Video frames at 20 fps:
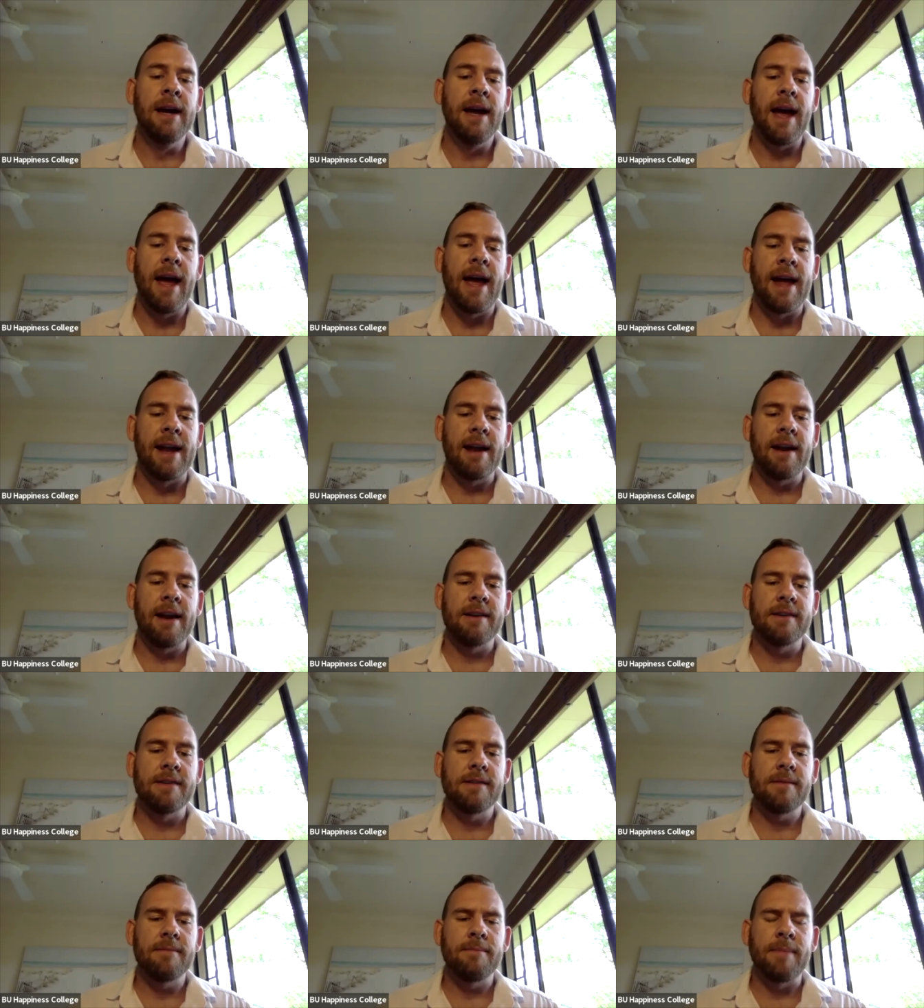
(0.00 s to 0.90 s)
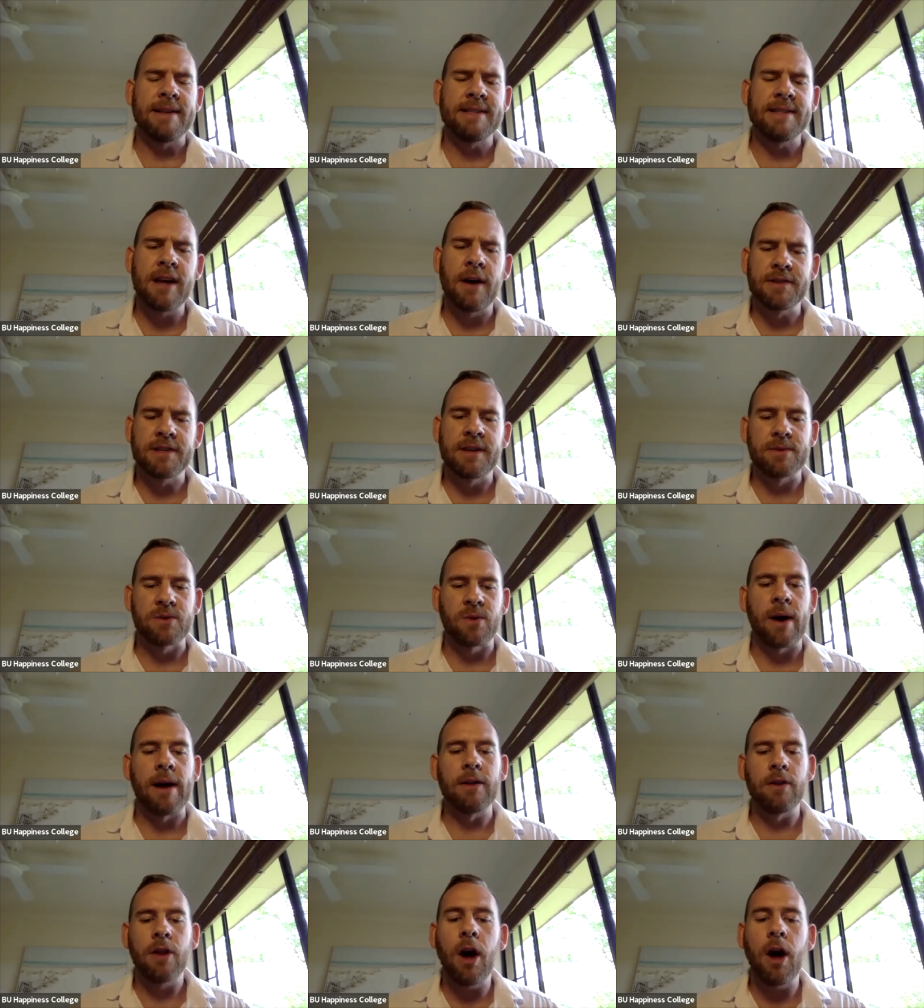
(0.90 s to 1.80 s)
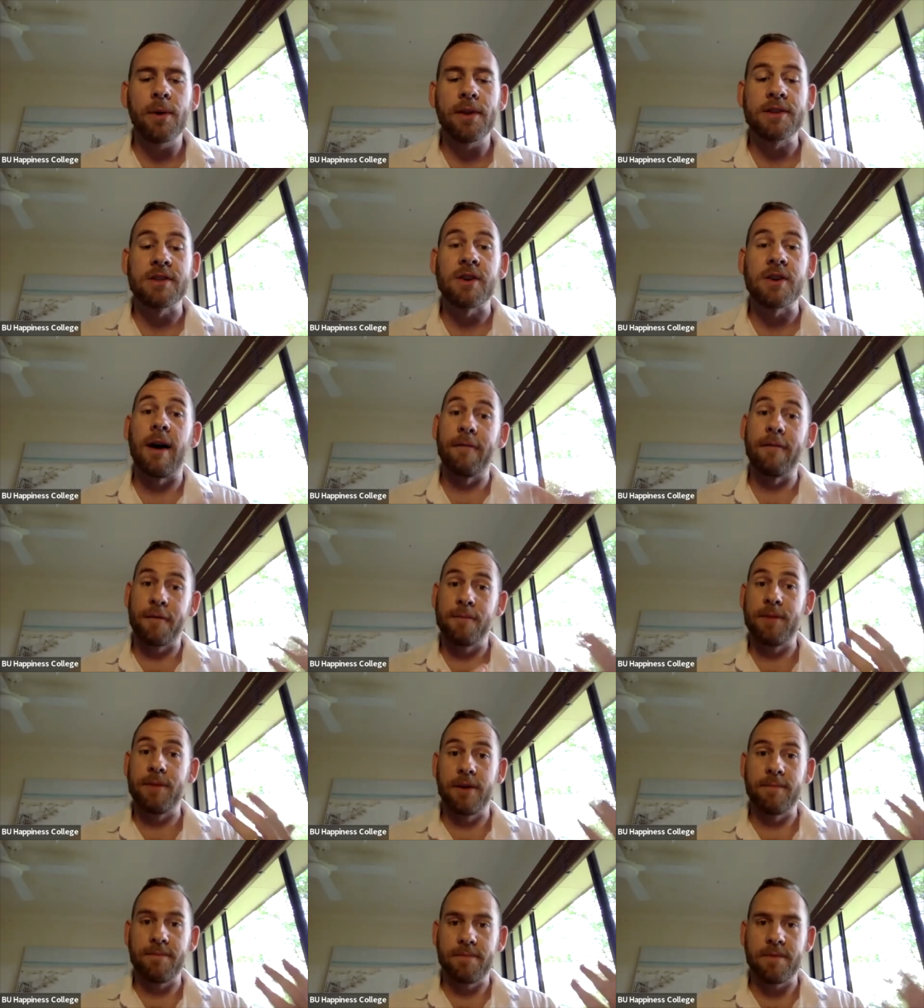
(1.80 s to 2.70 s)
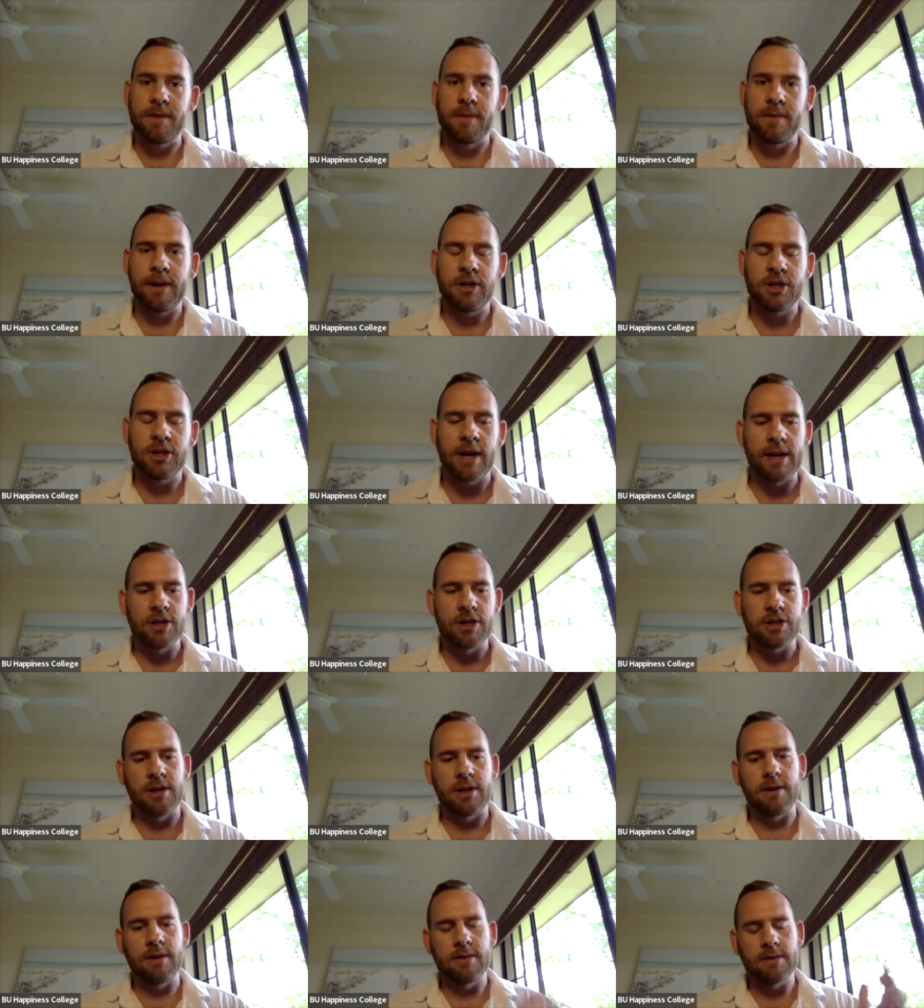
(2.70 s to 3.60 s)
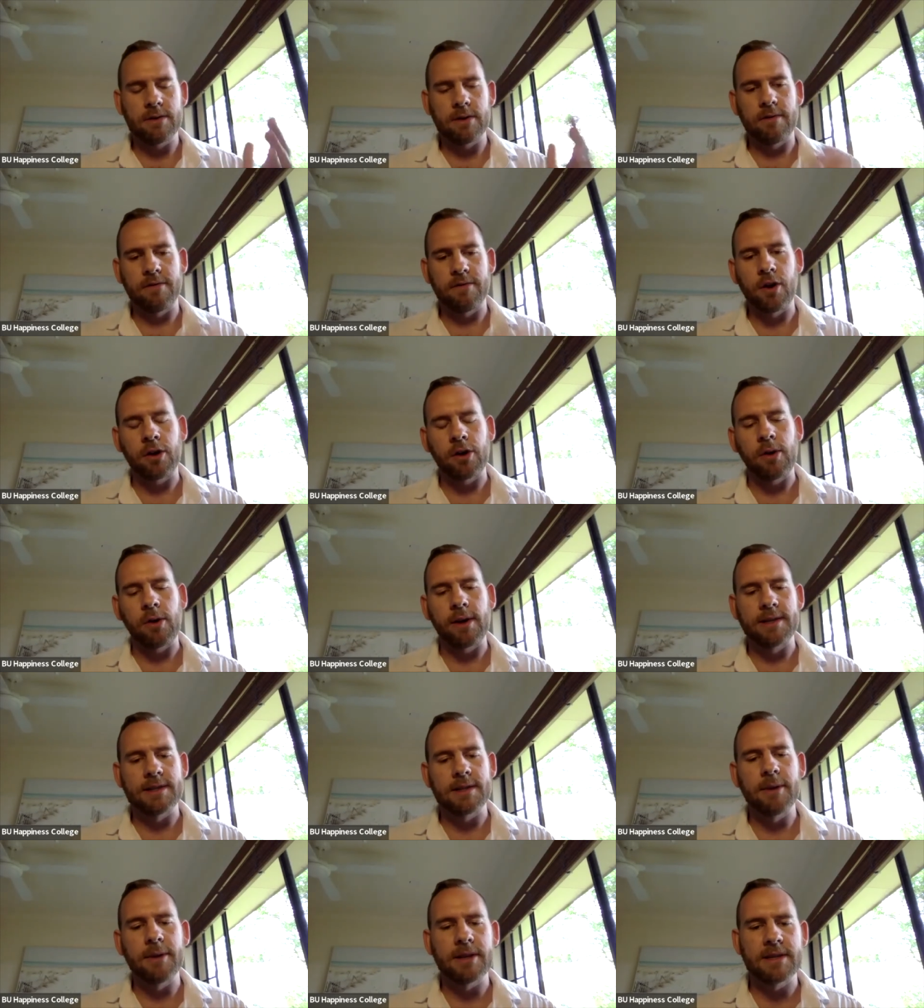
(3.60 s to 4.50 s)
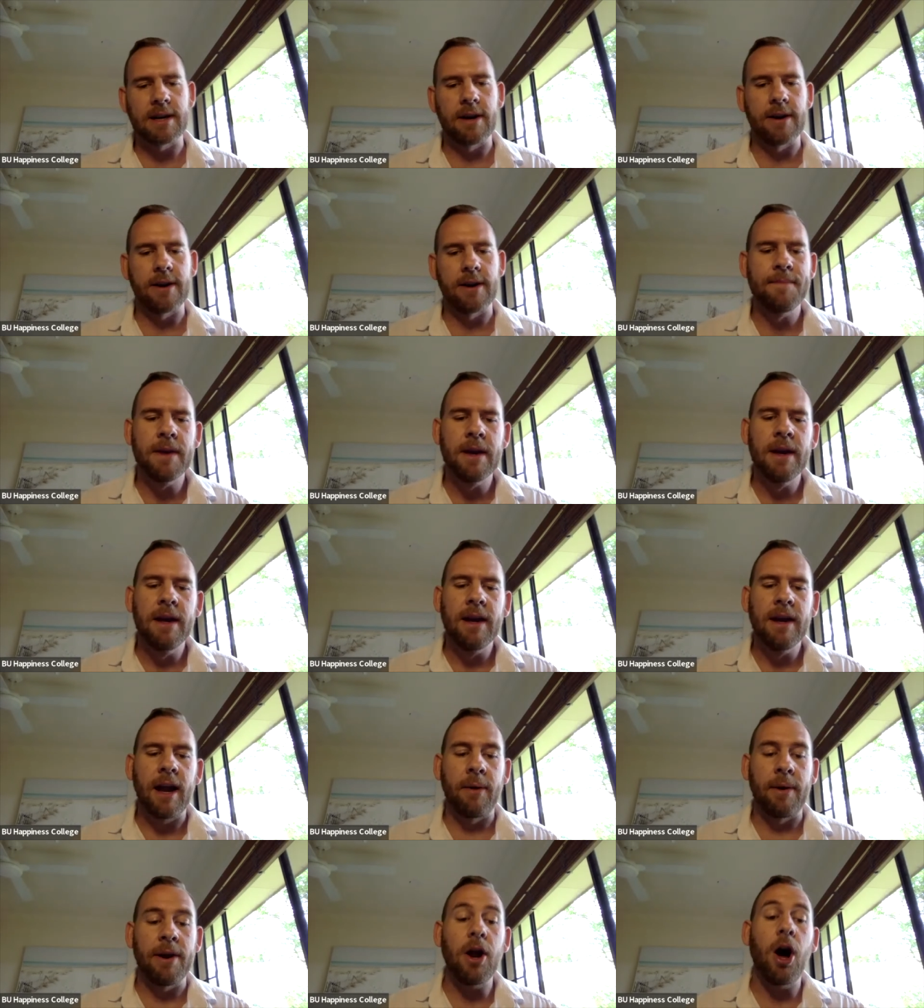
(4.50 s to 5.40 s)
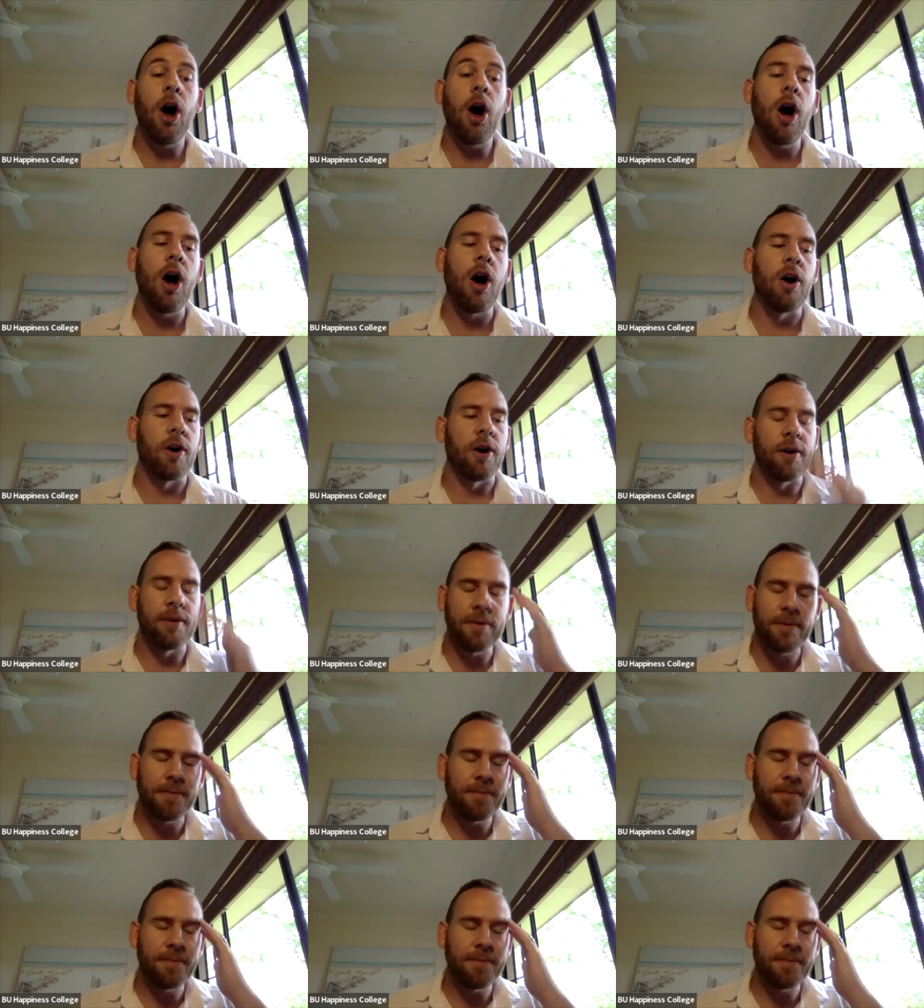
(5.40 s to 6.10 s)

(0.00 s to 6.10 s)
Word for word: And my self esteem was quite low at the time from the, the big change in sort of not going into the military. And I went, oh,